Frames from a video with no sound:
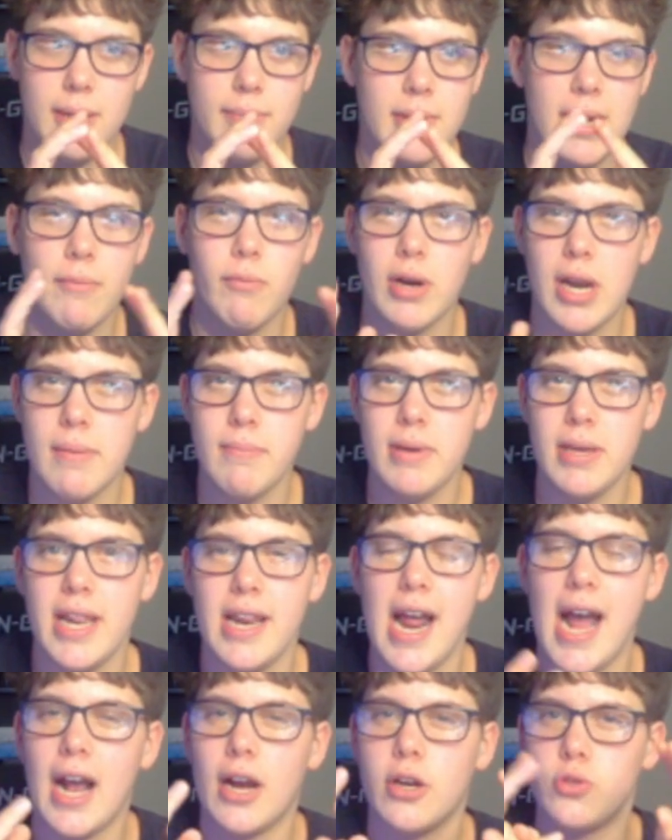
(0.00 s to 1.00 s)
And when I mean an
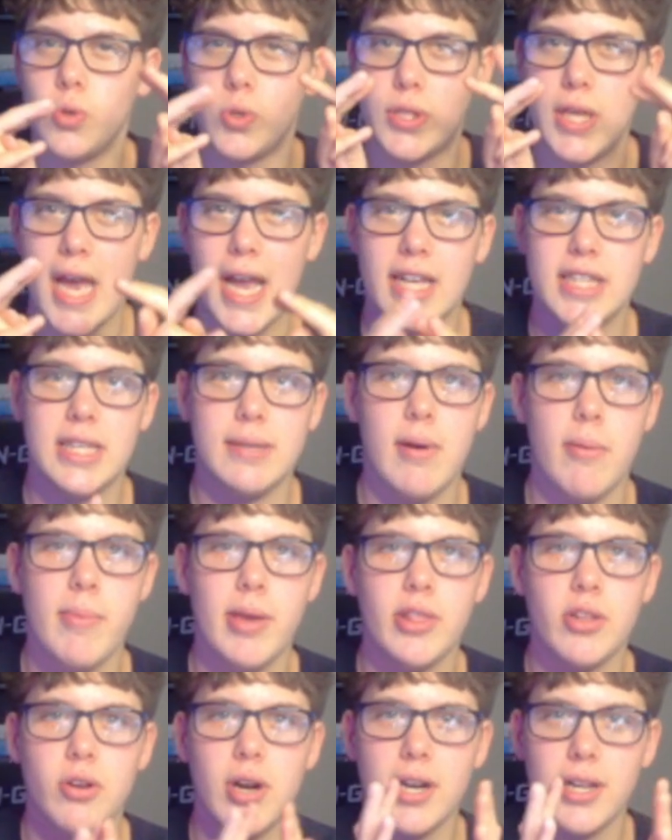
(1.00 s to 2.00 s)
actual tag team, I
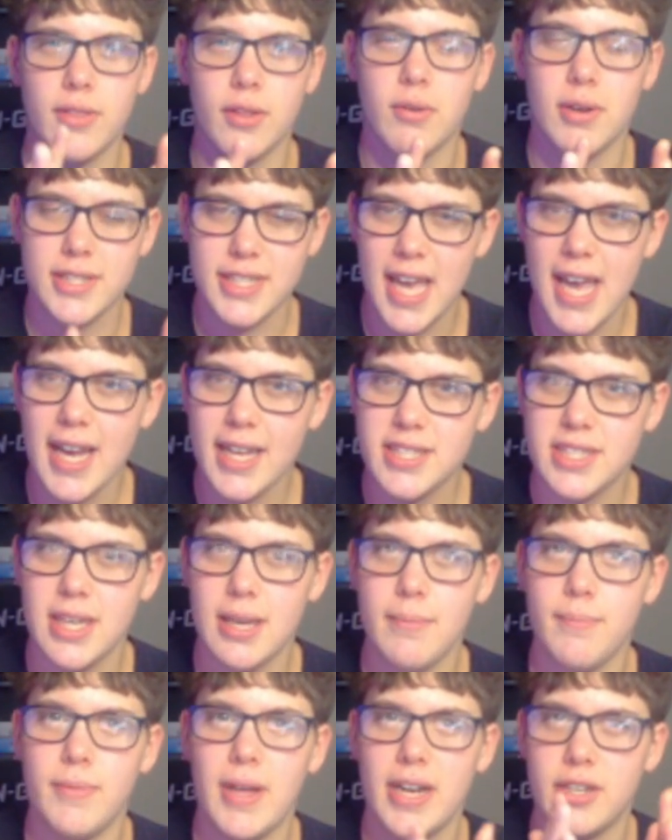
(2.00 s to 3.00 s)
mean they're a tag
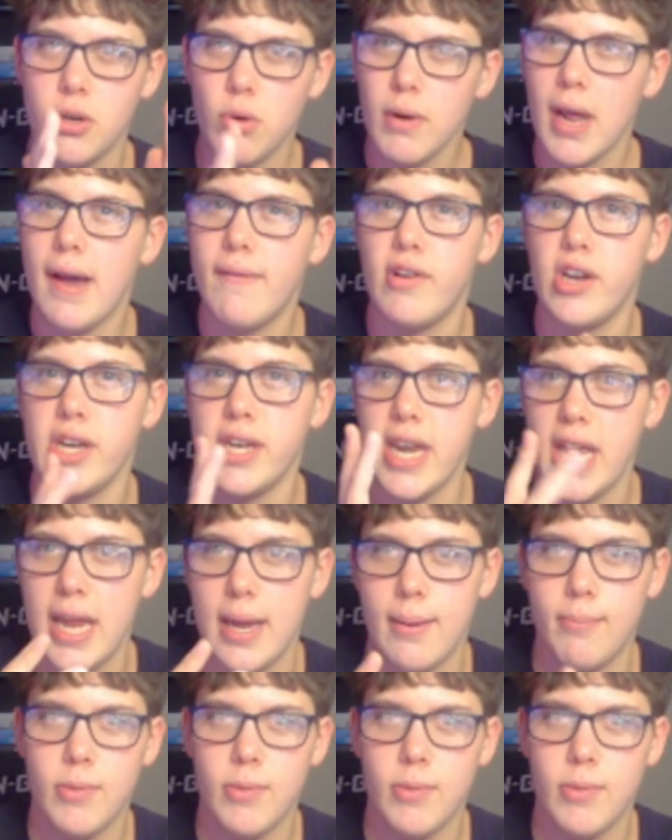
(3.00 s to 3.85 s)
team that don't have a name.